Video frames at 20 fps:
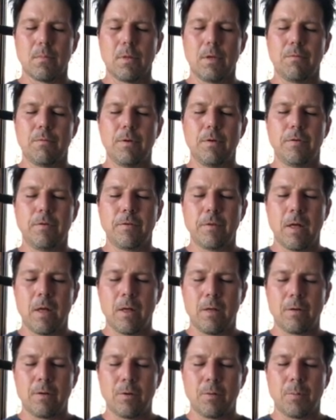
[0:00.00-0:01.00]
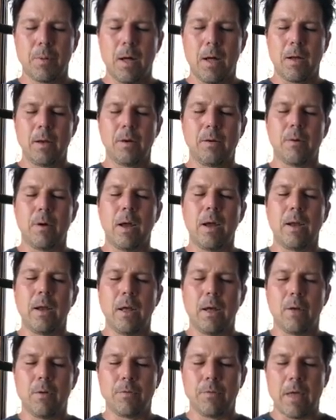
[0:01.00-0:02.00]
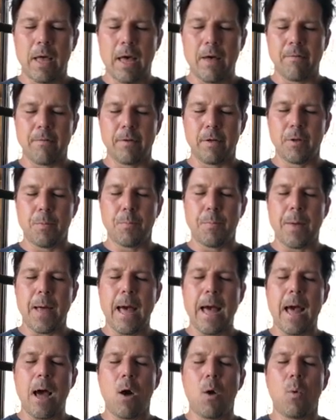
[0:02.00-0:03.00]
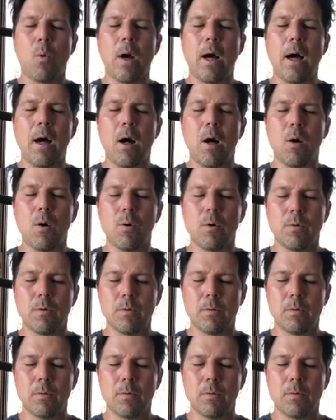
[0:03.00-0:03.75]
Every cell in your body right now is having a powwow.